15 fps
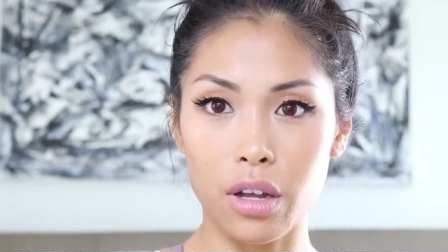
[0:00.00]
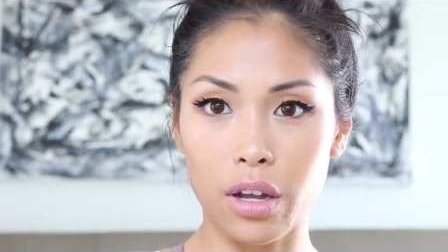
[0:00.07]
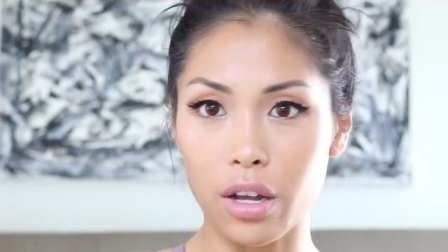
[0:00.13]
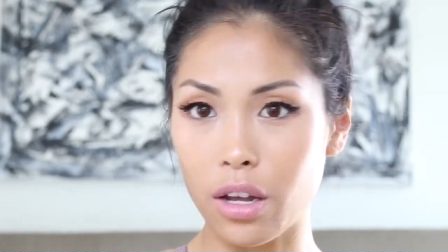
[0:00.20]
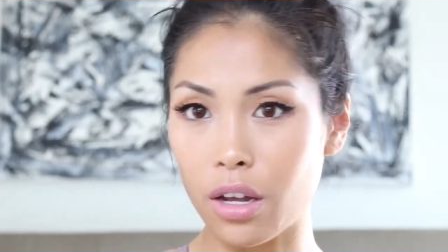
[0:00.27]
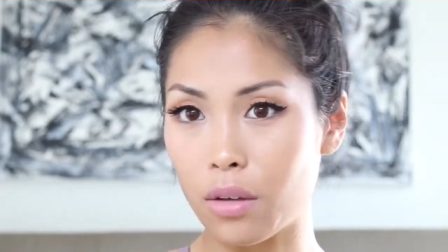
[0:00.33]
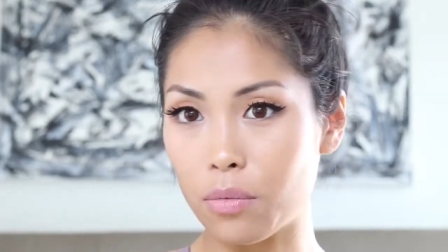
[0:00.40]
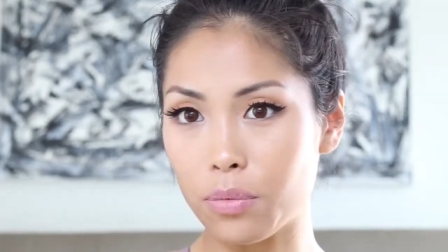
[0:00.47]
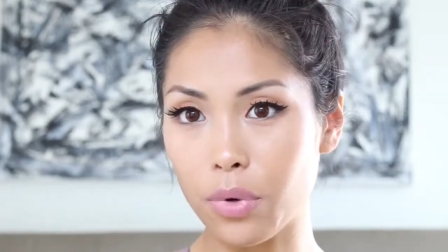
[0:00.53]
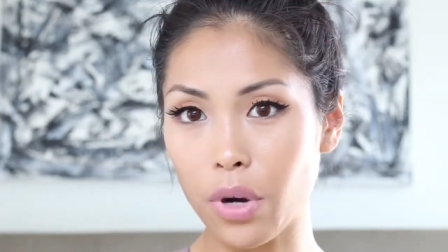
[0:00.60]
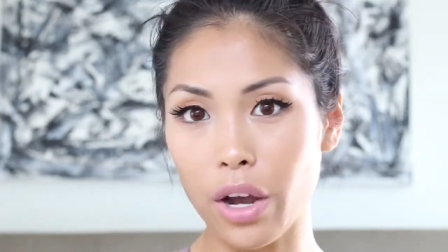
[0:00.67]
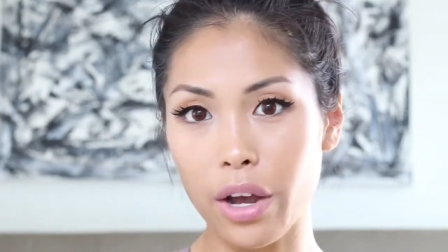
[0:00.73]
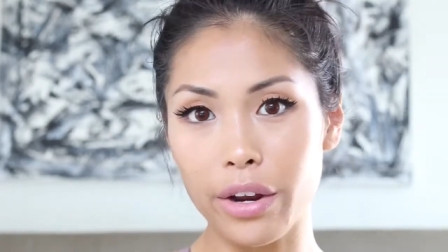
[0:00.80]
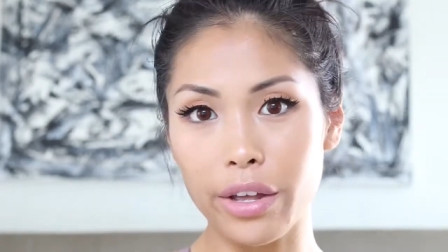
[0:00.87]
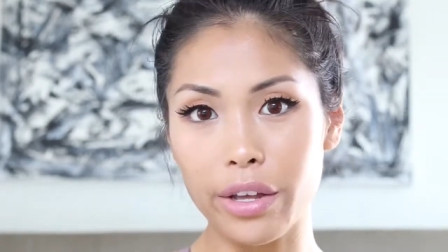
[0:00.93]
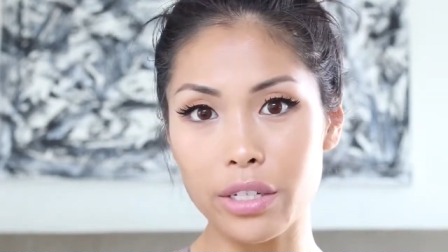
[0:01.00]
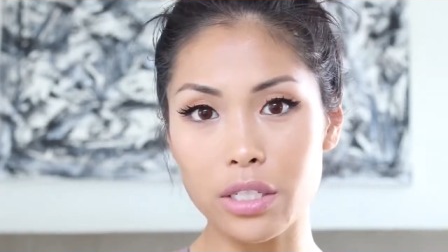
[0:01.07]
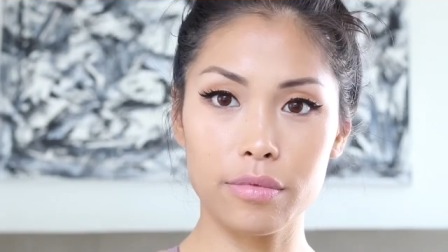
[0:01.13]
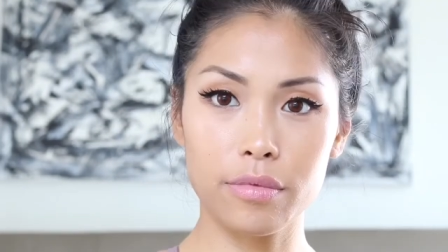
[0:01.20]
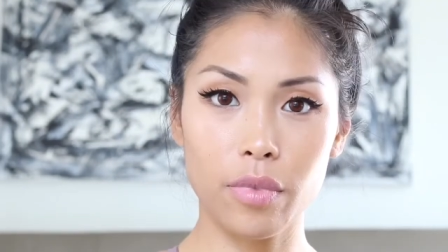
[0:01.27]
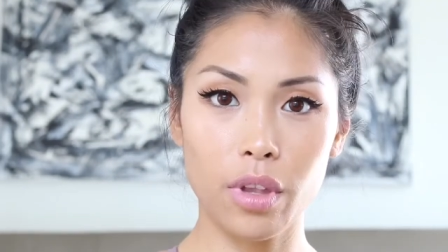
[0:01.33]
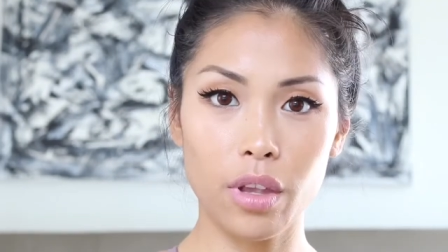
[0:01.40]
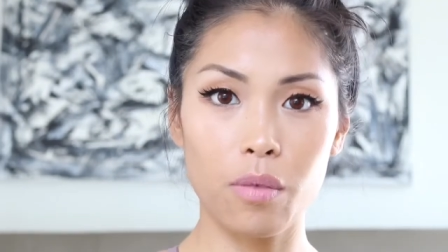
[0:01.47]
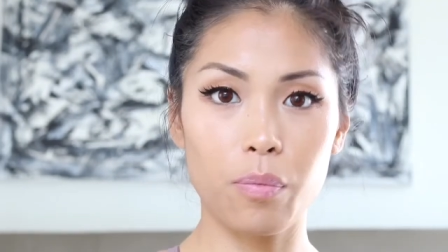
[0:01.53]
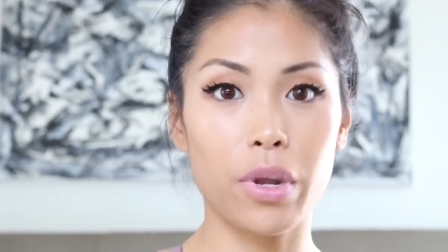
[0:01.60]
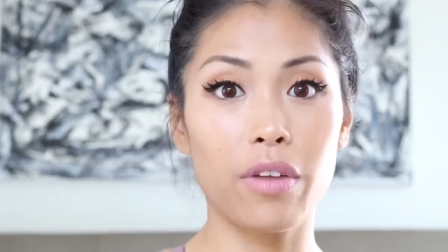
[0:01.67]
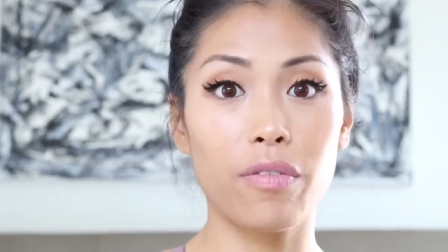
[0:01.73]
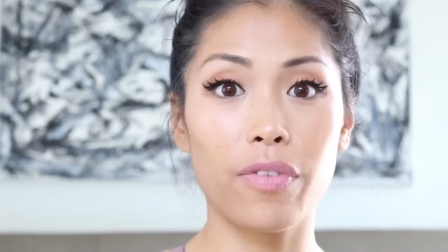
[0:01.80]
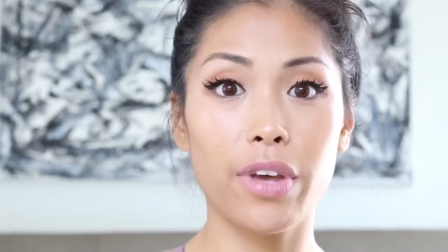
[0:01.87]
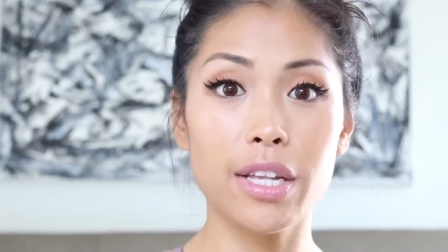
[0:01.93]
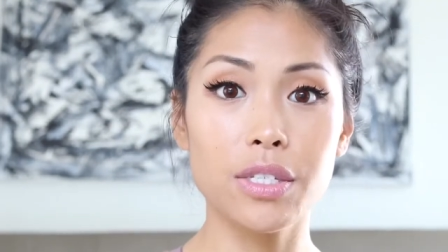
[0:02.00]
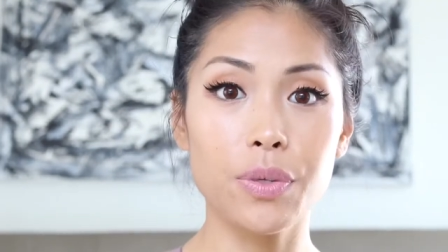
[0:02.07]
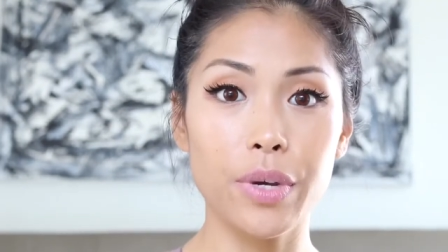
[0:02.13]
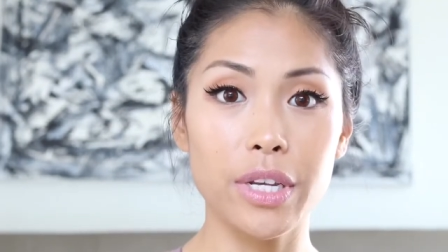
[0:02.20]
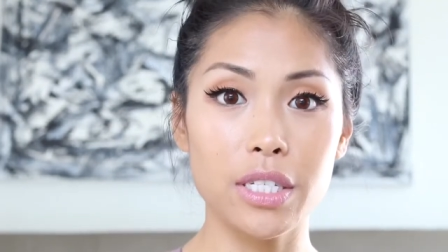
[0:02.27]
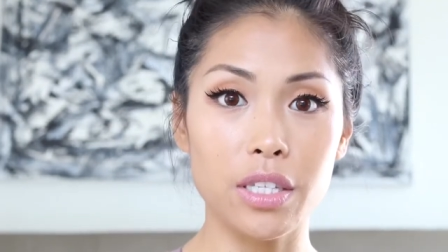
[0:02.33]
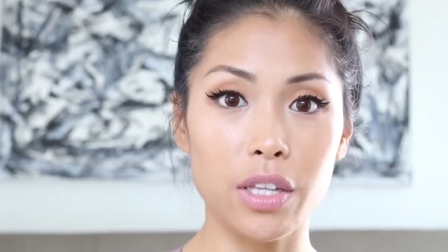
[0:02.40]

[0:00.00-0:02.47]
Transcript: um, product, but it fades away